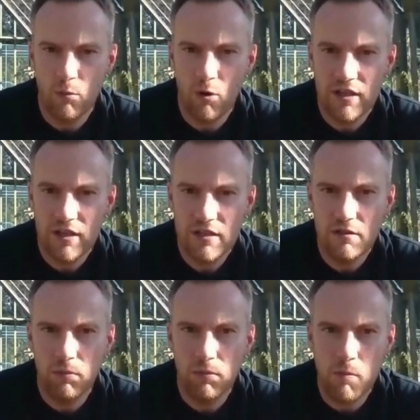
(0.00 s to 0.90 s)
Why do
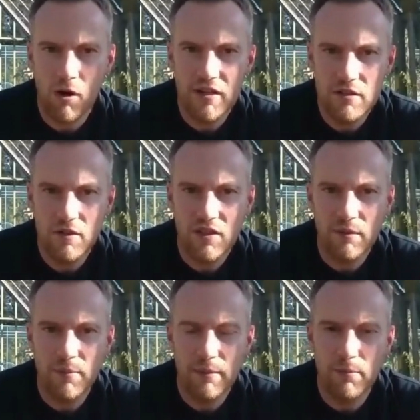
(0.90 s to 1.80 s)
you
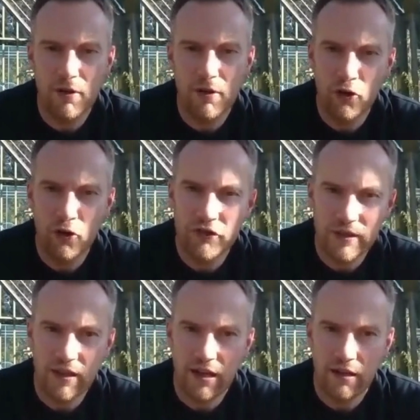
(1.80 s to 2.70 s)
think people are not
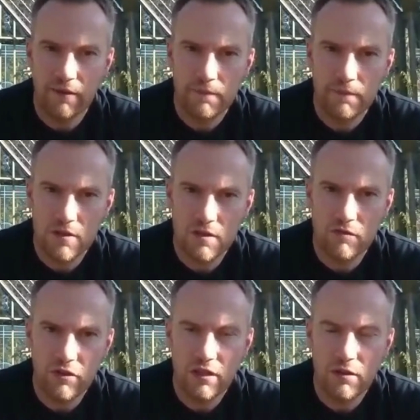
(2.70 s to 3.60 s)
doing that? Because it's
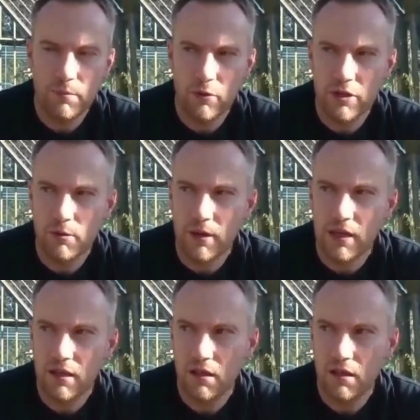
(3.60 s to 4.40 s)
a really good point you make.